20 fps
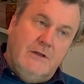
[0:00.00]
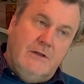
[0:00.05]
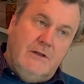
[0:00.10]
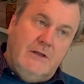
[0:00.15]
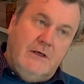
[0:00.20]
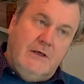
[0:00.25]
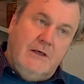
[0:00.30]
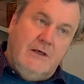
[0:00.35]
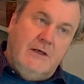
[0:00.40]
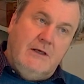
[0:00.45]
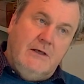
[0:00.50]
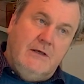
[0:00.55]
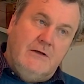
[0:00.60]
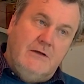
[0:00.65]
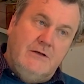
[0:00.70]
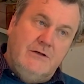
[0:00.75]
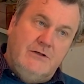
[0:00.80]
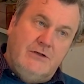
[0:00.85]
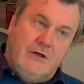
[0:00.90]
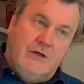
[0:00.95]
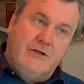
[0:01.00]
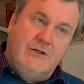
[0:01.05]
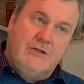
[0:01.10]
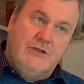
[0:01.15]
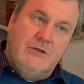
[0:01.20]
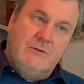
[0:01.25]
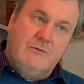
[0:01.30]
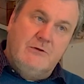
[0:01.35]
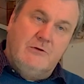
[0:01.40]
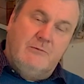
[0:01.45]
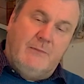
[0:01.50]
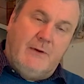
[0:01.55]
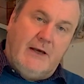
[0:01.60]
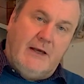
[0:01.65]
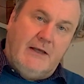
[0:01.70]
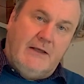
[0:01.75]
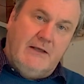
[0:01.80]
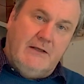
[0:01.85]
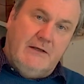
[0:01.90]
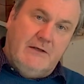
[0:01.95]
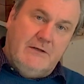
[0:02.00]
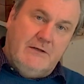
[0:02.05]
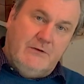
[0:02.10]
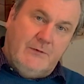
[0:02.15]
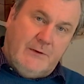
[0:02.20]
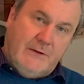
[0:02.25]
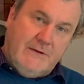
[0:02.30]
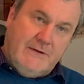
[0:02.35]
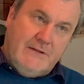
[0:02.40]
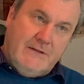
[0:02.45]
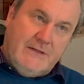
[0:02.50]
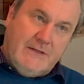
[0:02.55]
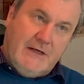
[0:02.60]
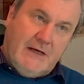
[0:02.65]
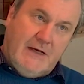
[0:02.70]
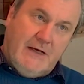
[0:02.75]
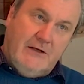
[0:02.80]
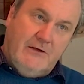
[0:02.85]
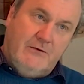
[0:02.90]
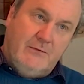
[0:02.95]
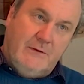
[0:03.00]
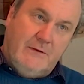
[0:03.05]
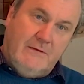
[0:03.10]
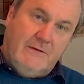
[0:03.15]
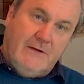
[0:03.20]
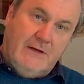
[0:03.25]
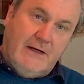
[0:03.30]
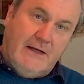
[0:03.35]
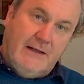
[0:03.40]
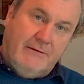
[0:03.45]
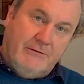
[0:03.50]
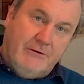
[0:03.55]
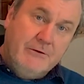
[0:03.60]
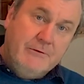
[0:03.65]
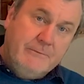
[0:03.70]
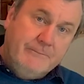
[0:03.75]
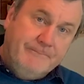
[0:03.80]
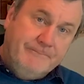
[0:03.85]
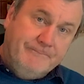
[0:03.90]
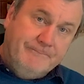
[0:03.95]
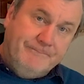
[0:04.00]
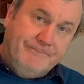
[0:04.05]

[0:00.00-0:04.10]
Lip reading: The conjunction was back in 2010, 2011,